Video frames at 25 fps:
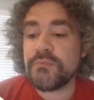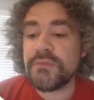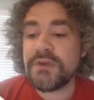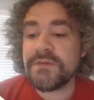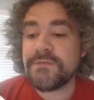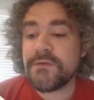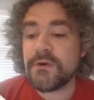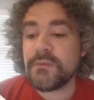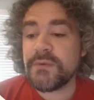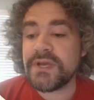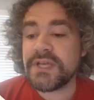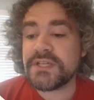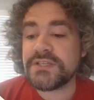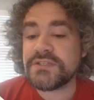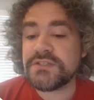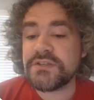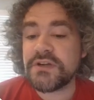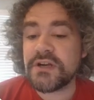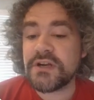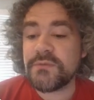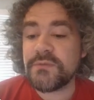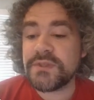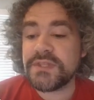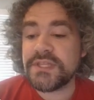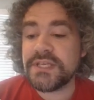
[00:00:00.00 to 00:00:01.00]
before we get
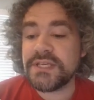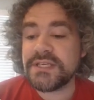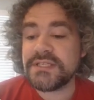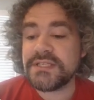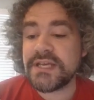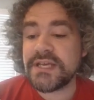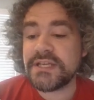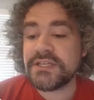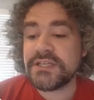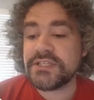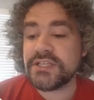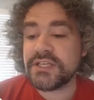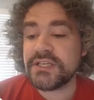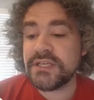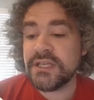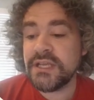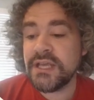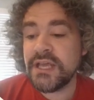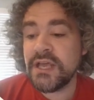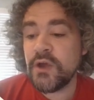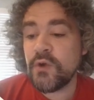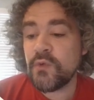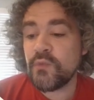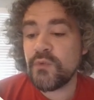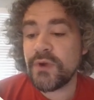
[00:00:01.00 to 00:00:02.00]
started with the extension,
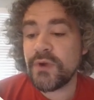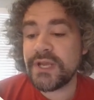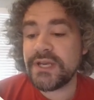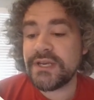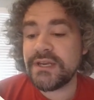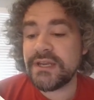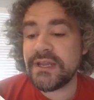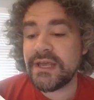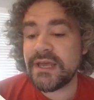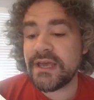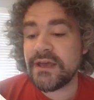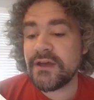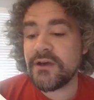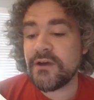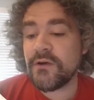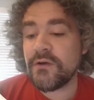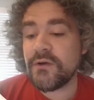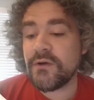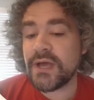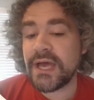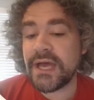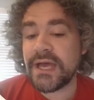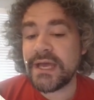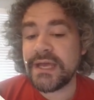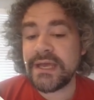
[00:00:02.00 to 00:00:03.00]
right
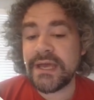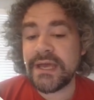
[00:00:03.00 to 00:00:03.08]
now I